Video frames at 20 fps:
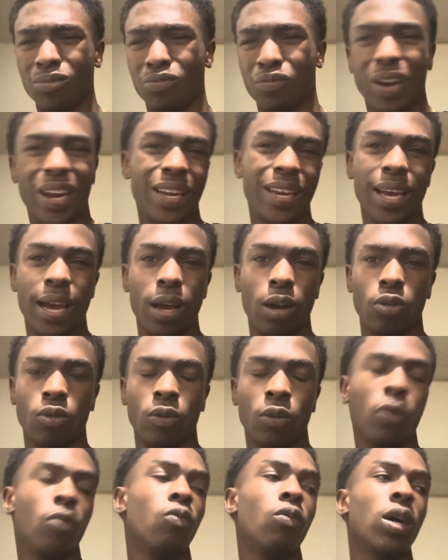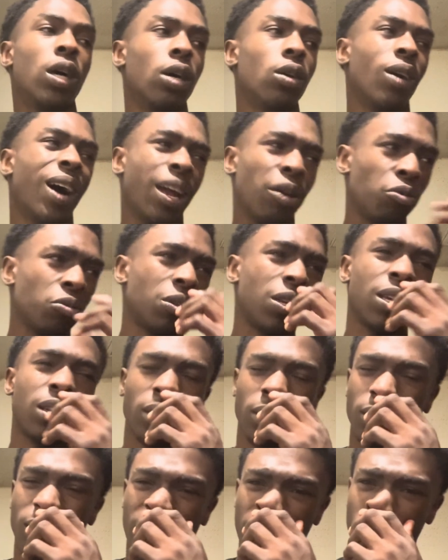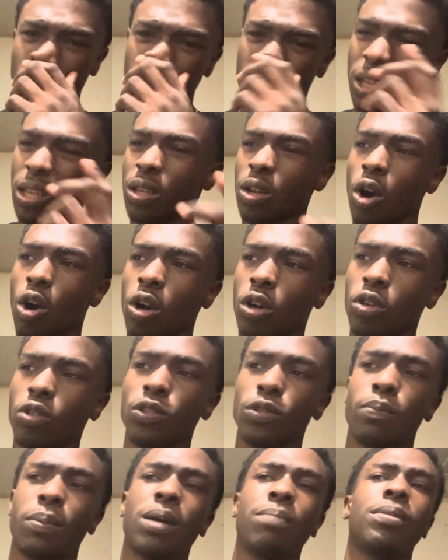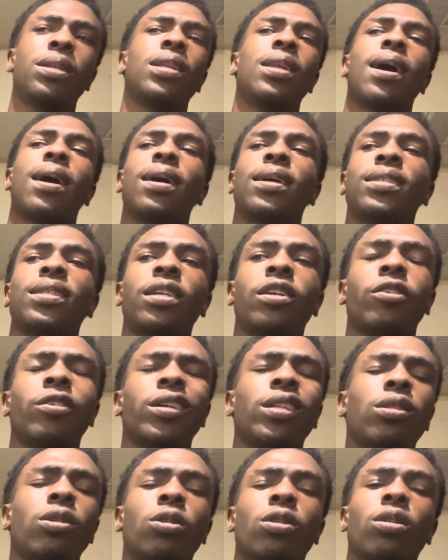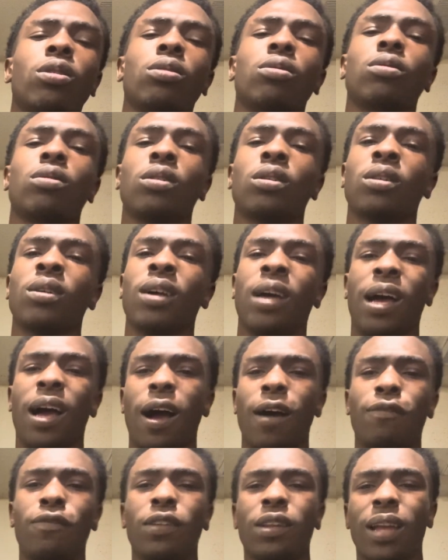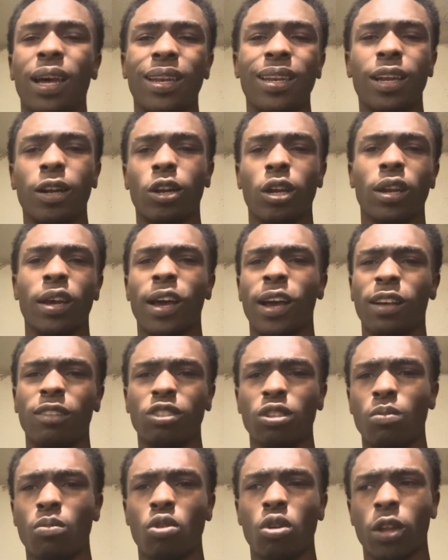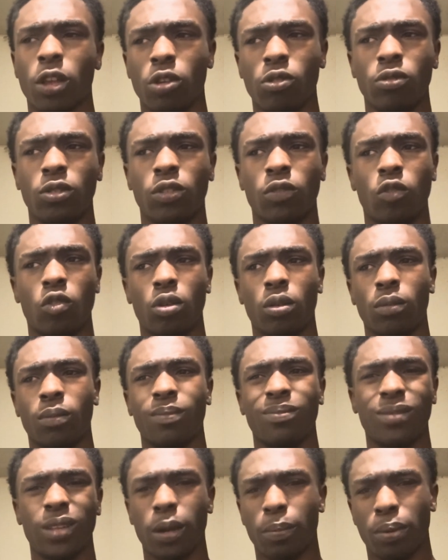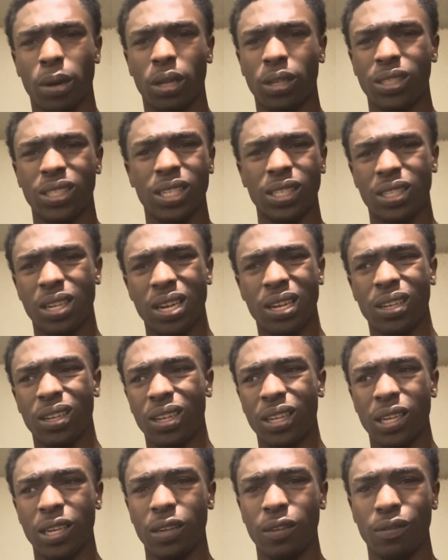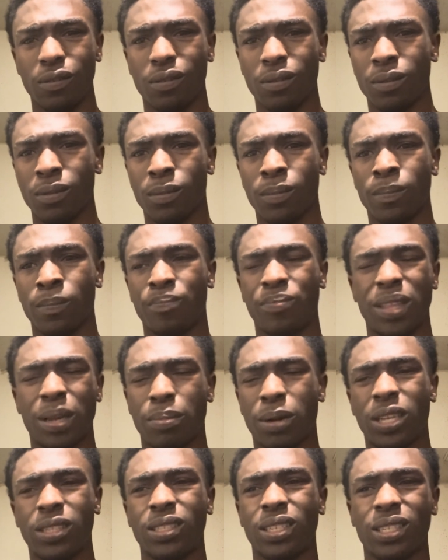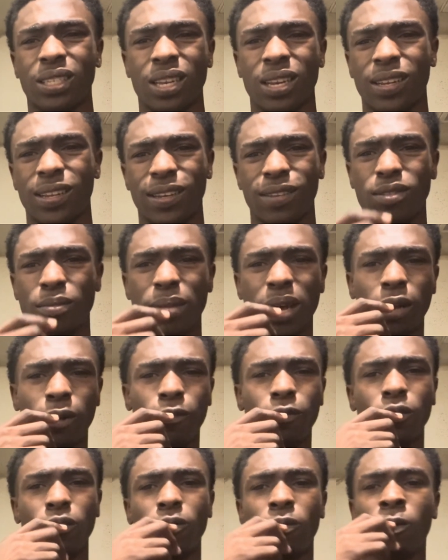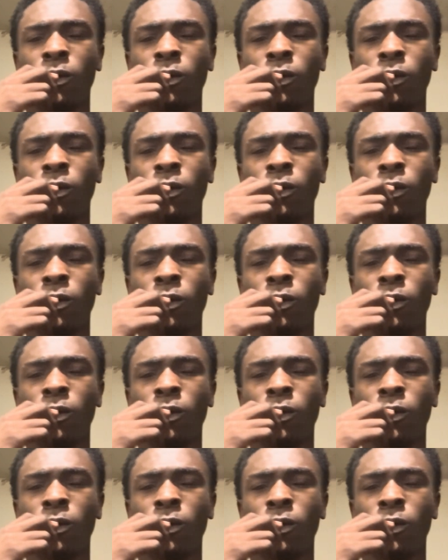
right now. Well, I don't think the Arcos puppet dies here either though. I feel like they're gonna have some more use for him. They're probably just gonna leave the battlefield.